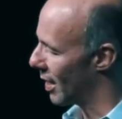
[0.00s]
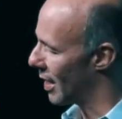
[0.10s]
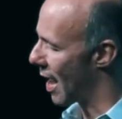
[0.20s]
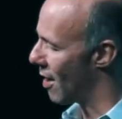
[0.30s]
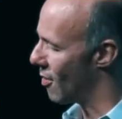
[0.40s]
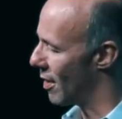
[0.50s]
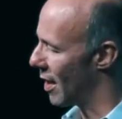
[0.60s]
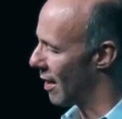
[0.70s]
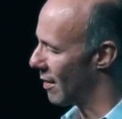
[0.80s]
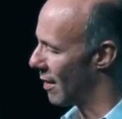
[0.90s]
yeah I don't.
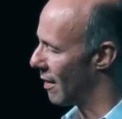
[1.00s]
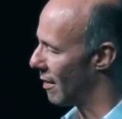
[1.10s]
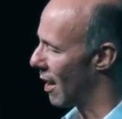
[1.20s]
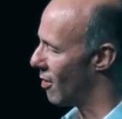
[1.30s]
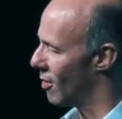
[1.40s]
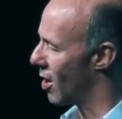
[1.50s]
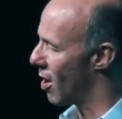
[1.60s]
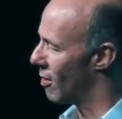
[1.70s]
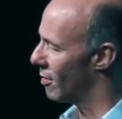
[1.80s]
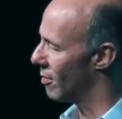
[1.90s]
I, I don't
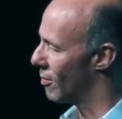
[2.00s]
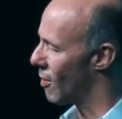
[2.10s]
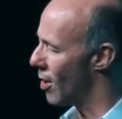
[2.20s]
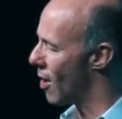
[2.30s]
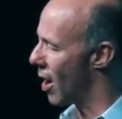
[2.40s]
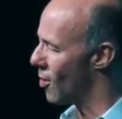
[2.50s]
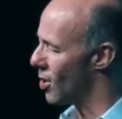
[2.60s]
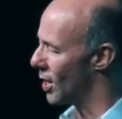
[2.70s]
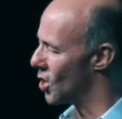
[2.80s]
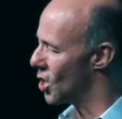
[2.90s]
recall. Why do I owe
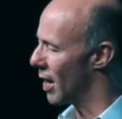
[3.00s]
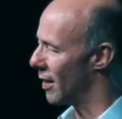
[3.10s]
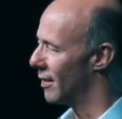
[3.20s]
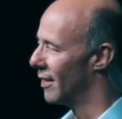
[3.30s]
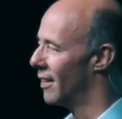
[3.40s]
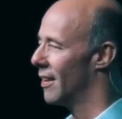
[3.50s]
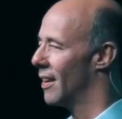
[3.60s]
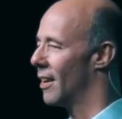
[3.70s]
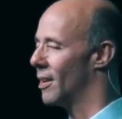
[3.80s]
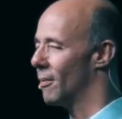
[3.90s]
you this check?
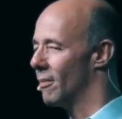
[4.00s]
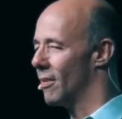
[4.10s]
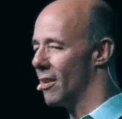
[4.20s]
I said,